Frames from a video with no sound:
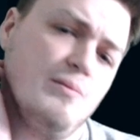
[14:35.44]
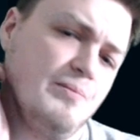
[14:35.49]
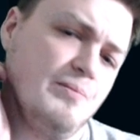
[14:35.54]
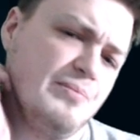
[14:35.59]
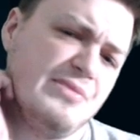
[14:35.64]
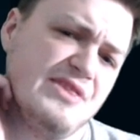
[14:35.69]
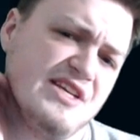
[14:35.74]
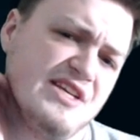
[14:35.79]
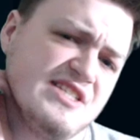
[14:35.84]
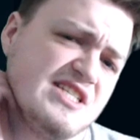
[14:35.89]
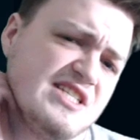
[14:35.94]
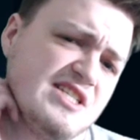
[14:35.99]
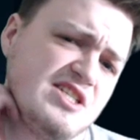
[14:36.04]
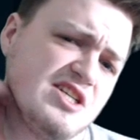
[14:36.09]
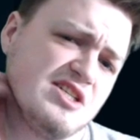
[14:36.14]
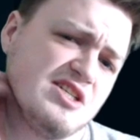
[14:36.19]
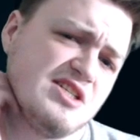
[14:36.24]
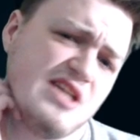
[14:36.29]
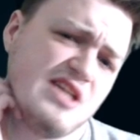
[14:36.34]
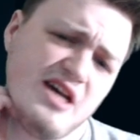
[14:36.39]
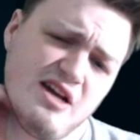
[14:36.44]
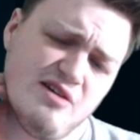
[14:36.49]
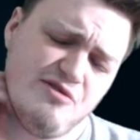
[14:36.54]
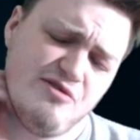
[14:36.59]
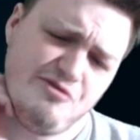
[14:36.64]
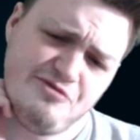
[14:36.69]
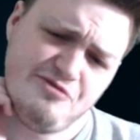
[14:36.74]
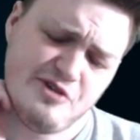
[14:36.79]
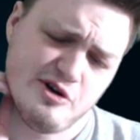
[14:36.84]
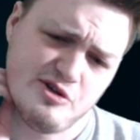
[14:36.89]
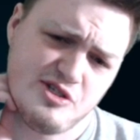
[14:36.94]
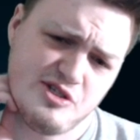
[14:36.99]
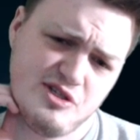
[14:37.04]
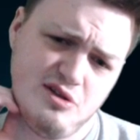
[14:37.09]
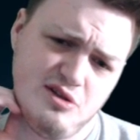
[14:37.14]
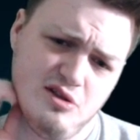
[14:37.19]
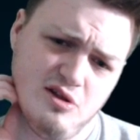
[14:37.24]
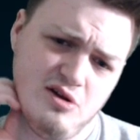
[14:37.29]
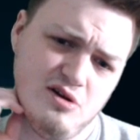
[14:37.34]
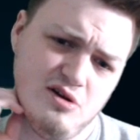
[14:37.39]
this is just like first
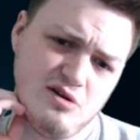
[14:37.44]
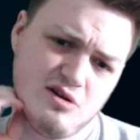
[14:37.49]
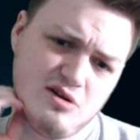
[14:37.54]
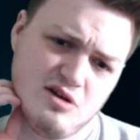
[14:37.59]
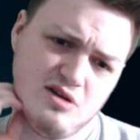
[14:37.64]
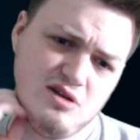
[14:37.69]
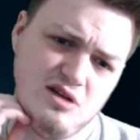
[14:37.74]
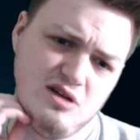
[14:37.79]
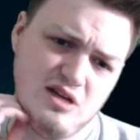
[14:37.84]
look